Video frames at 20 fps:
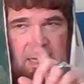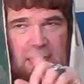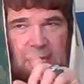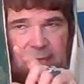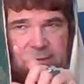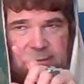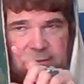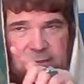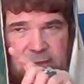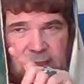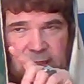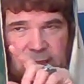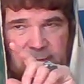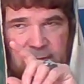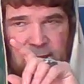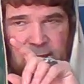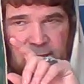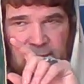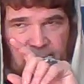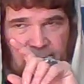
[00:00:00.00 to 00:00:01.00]
And,
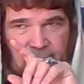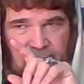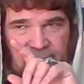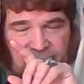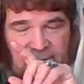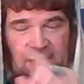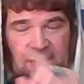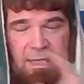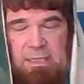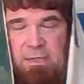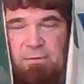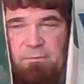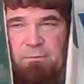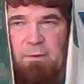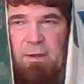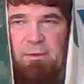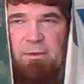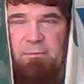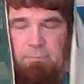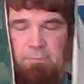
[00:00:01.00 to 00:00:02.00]
and, and we thank you,
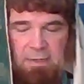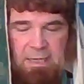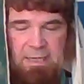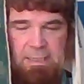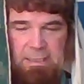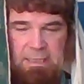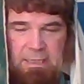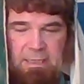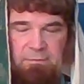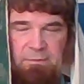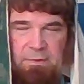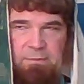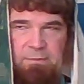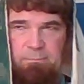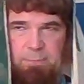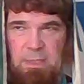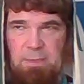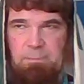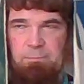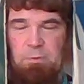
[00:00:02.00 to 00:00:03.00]
Father, right now that
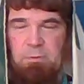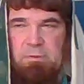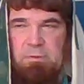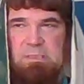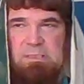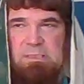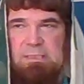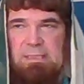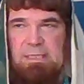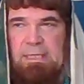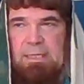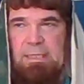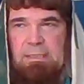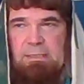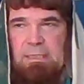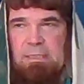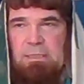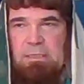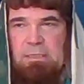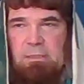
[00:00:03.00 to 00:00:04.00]
people will see
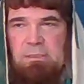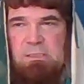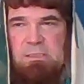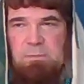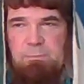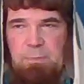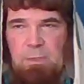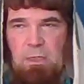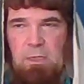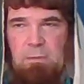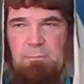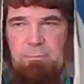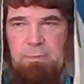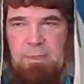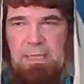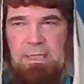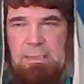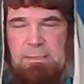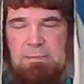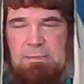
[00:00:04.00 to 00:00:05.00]
that they're spirit
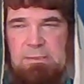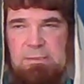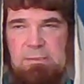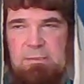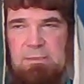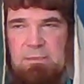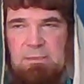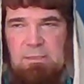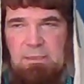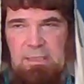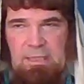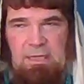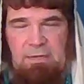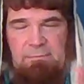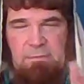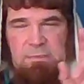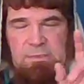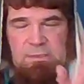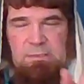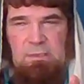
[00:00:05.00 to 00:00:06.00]
beings that
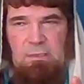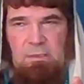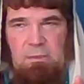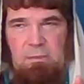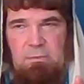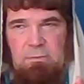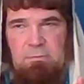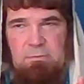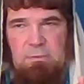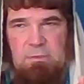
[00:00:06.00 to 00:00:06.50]
have a soul